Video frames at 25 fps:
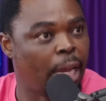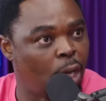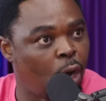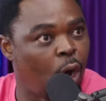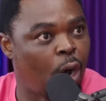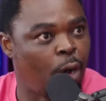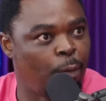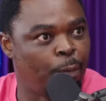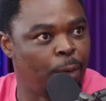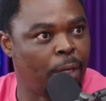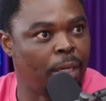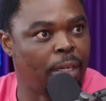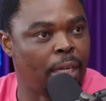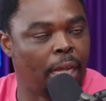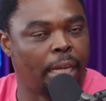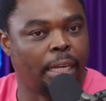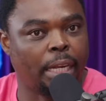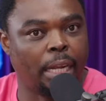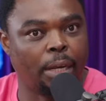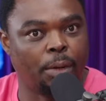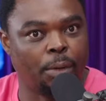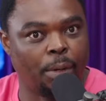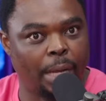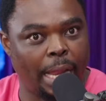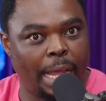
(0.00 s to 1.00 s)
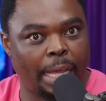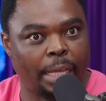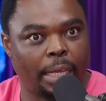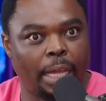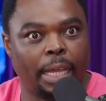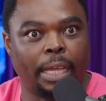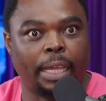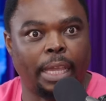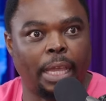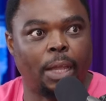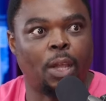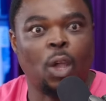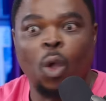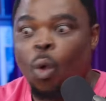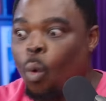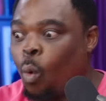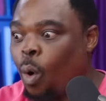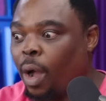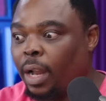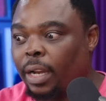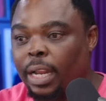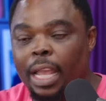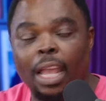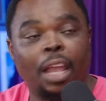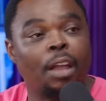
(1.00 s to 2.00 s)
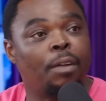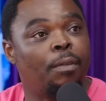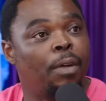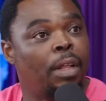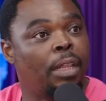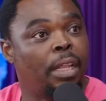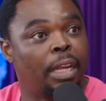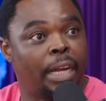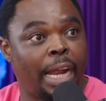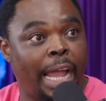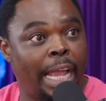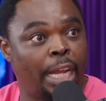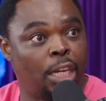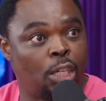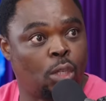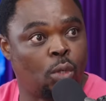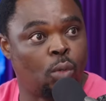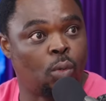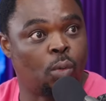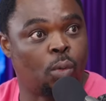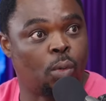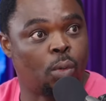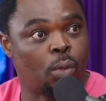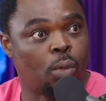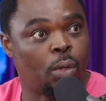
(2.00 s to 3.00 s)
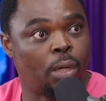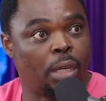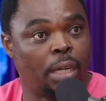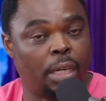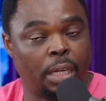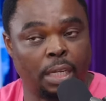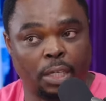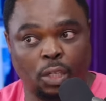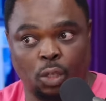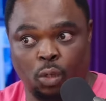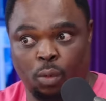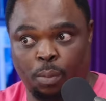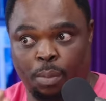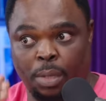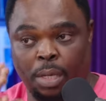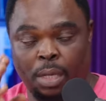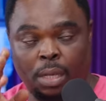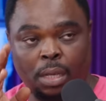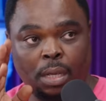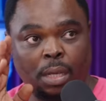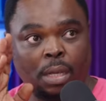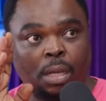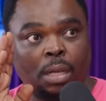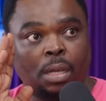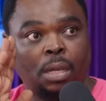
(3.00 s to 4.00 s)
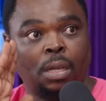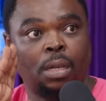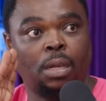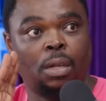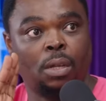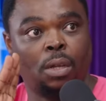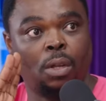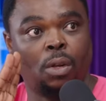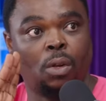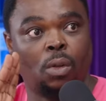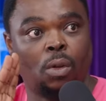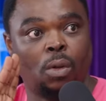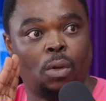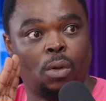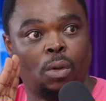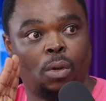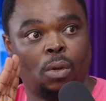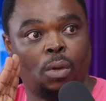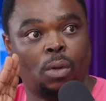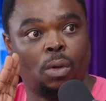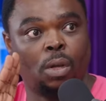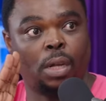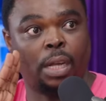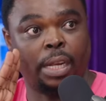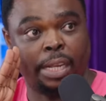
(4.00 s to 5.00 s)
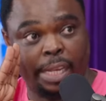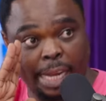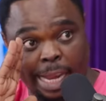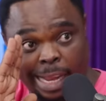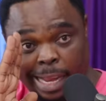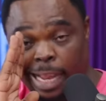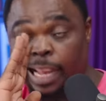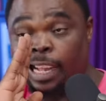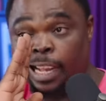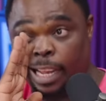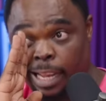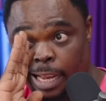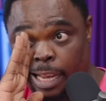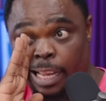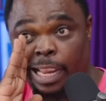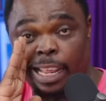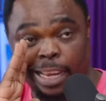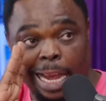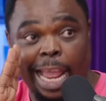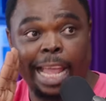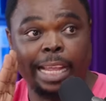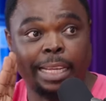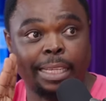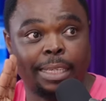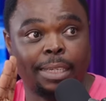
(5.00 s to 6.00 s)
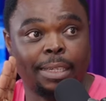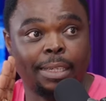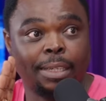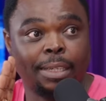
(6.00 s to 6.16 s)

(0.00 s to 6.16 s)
and often. And then you're like, okay, whatever that I do, it needs to be, you know, in the right.